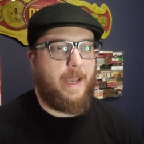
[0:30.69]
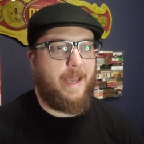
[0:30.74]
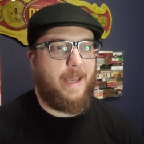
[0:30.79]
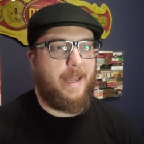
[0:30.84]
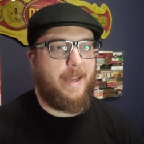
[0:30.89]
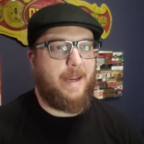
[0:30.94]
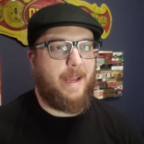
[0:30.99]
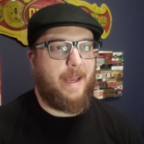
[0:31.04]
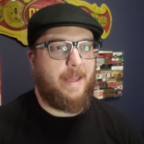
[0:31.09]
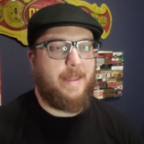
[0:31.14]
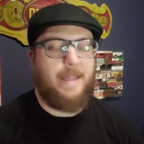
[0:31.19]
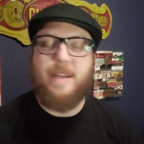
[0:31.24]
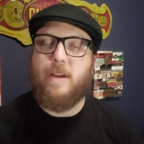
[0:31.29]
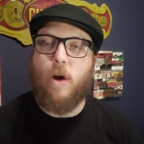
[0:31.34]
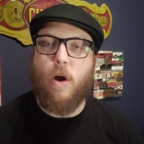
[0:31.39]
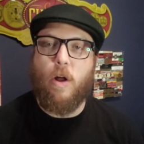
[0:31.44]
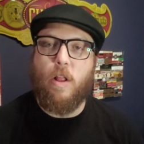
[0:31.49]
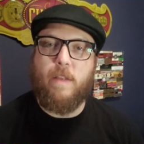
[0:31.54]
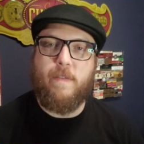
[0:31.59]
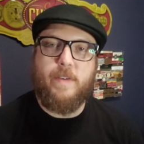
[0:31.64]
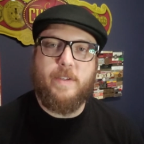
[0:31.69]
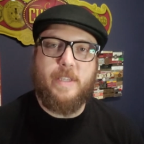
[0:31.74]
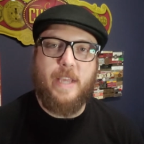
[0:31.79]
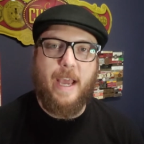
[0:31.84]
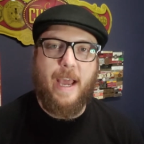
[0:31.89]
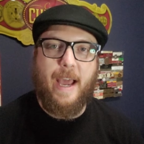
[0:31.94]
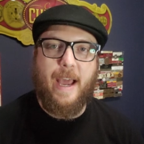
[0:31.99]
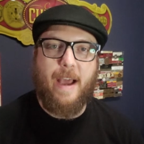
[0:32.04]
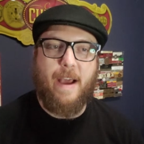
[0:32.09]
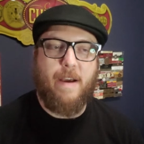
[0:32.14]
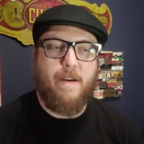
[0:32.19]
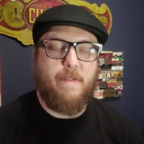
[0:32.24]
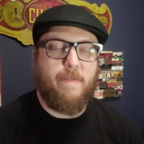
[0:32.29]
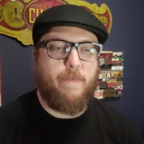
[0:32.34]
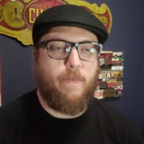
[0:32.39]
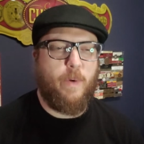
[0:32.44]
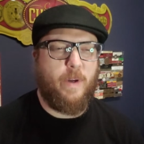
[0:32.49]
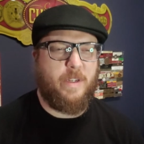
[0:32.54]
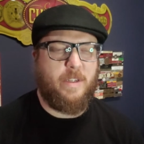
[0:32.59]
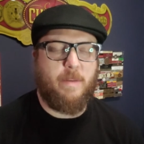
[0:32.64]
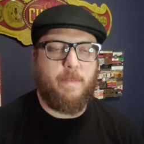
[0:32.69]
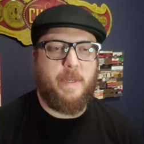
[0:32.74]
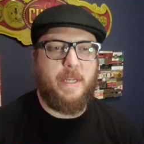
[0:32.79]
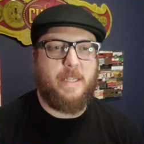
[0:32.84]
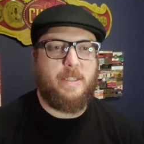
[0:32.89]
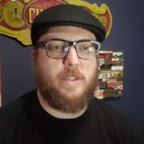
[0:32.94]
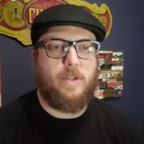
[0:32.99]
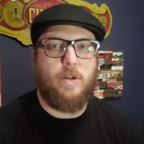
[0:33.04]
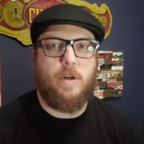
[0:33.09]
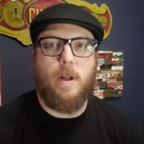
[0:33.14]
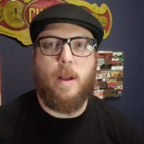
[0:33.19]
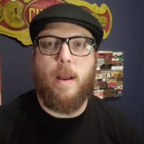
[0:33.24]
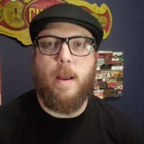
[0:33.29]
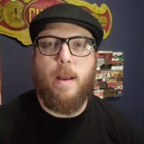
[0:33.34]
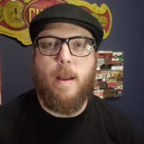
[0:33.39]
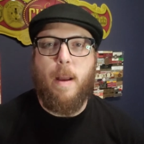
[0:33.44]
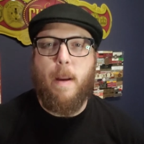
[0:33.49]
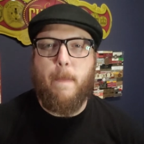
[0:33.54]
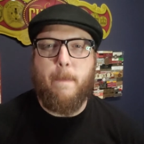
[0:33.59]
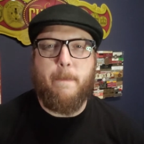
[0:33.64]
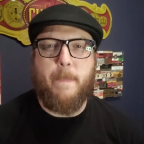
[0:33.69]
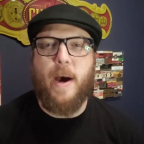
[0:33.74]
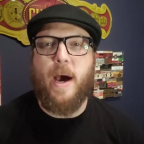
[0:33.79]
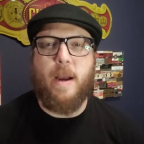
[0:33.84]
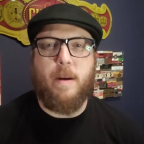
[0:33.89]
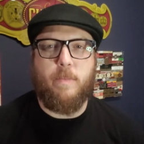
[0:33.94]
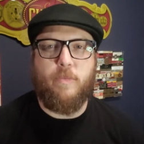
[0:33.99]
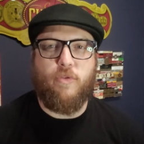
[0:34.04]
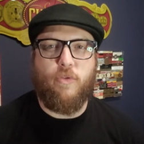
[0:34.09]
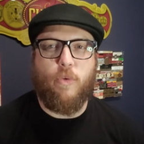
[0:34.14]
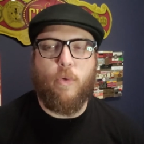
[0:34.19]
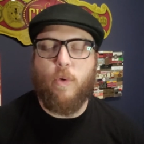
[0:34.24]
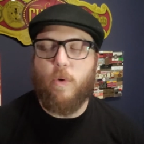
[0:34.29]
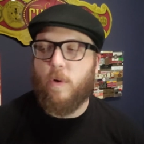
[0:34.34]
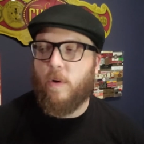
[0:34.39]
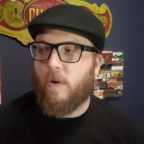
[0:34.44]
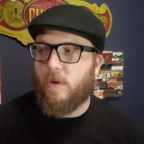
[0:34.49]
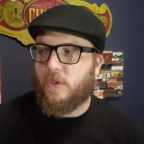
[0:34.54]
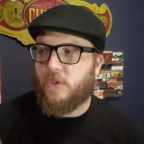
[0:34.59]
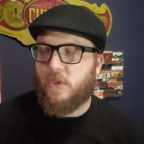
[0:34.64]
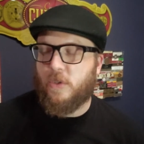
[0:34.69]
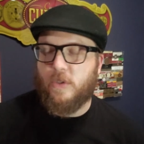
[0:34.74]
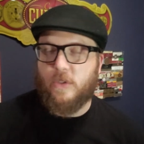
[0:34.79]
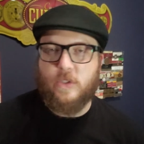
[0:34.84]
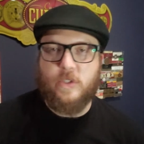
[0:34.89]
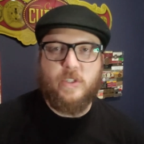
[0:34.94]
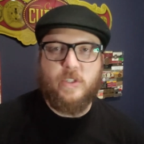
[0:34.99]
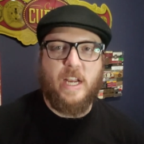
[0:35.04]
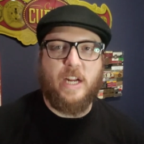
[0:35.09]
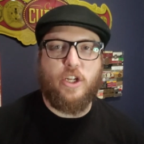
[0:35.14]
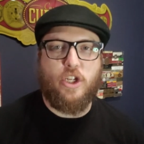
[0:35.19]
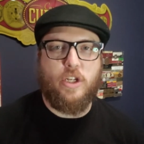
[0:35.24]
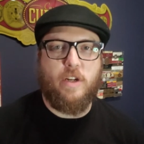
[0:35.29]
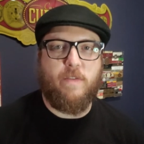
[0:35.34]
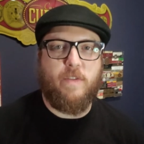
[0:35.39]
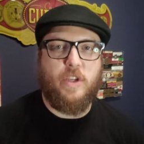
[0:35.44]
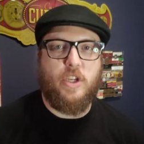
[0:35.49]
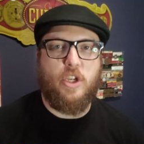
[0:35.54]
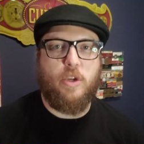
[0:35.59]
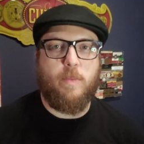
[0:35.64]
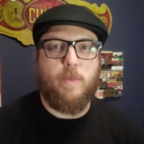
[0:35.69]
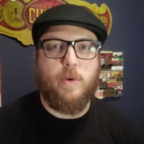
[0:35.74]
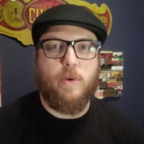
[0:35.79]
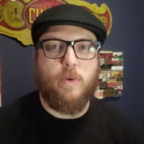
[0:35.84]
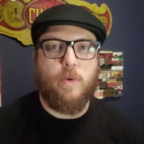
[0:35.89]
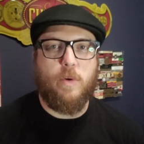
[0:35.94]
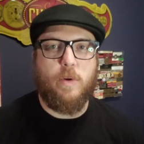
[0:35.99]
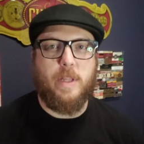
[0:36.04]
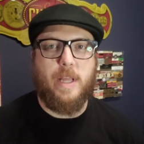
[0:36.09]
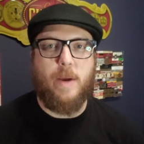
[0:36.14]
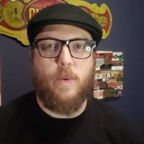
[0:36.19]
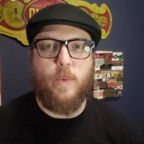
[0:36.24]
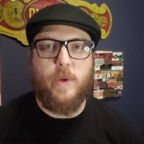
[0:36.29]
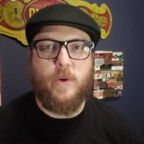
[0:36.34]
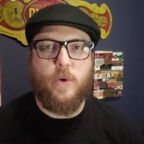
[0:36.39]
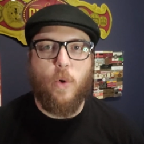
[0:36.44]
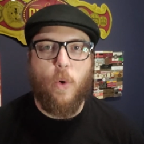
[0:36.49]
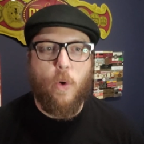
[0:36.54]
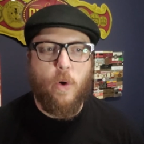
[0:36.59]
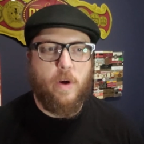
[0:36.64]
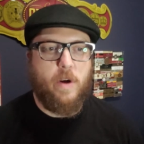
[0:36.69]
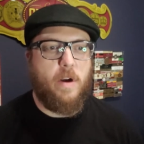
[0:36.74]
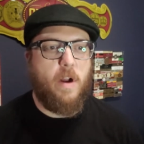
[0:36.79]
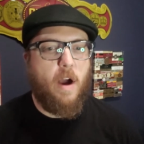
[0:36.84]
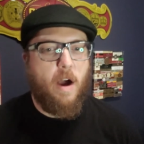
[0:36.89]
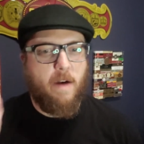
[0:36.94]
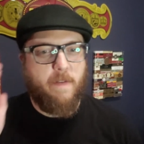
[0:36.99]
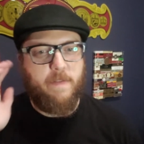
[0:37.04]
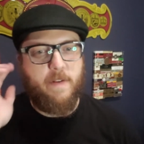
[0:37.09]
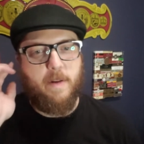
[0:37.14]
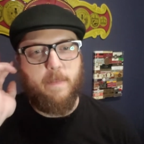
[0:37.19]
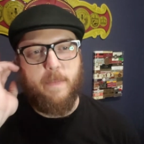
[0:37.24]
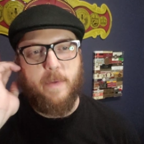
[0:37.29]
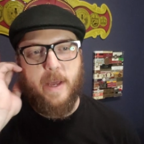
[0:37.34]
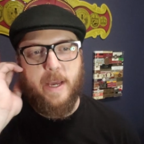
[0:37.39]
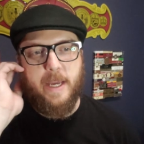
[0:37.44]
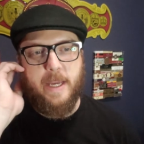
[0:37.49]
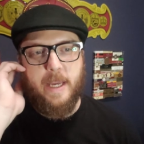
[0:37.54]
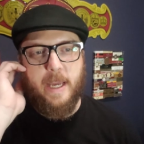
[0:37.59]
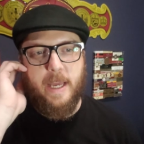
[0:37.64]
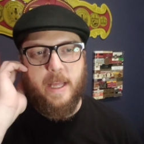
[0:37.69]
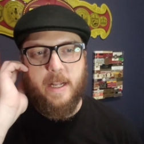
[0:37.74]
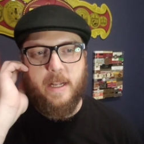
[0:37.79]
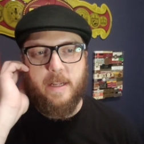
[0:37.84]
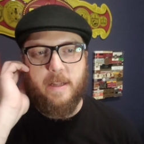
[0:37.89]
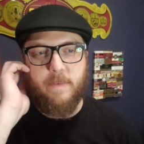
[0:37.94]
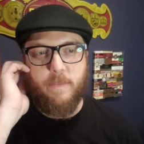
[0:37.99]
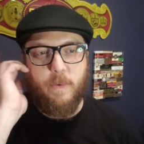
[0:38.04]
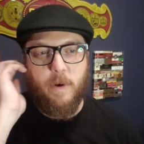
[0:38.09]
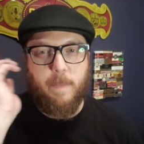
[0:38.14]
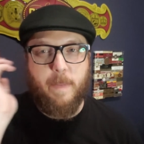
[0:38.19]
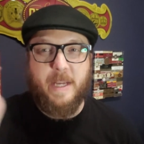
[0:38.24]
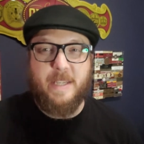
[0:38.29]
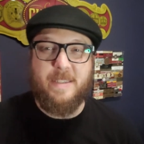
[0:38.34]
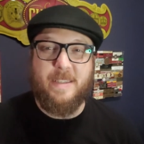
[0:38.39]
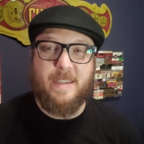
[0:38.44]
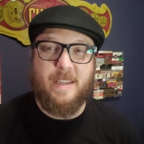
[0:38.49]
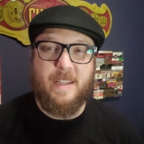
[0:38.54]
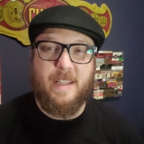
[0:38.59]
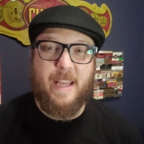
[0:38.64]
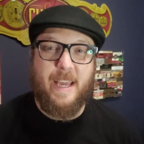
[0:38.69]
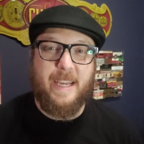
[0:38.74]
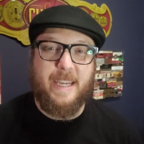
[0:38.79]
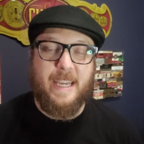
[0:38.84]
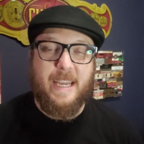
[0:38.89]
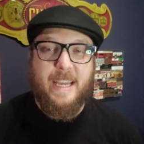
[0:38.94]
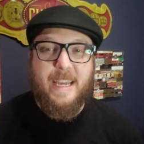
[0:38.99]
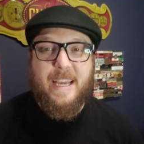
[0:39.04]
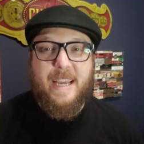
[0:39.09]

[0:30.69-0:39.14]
And I think all of us have what could be considered a bottom drawer or a certain section of the humidor that we cordon off, and we're basically like,